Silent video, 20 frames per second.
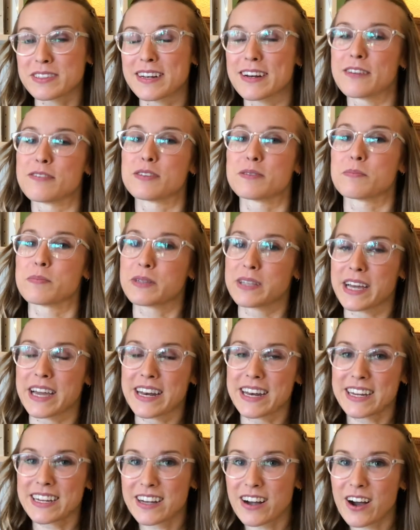that I was
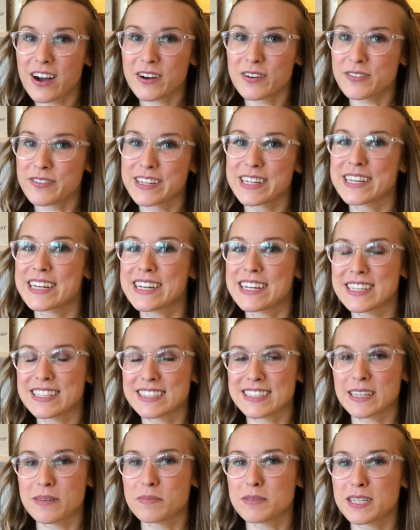planning on reading
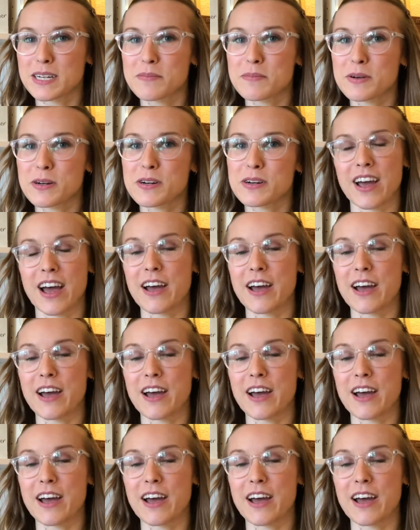in September,